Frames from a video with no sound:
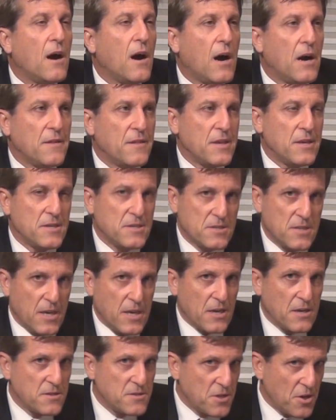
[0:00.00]
on these
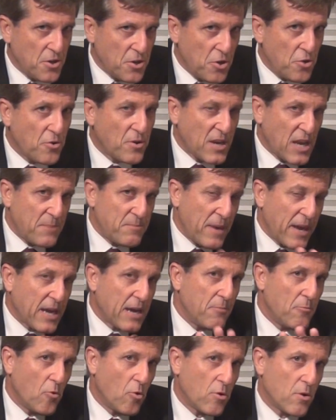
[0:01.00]
things so you can make
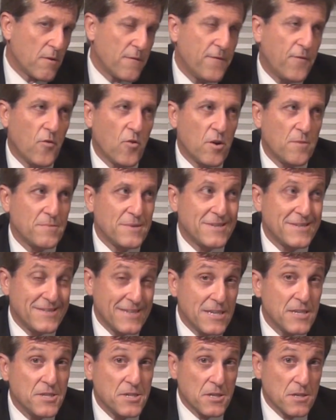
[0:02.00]
a more informed
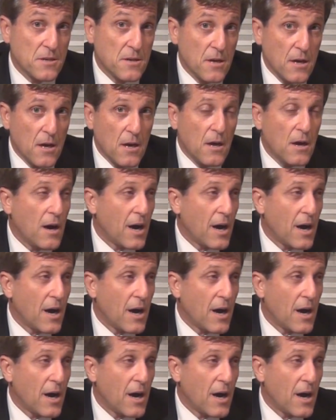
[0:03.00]
decision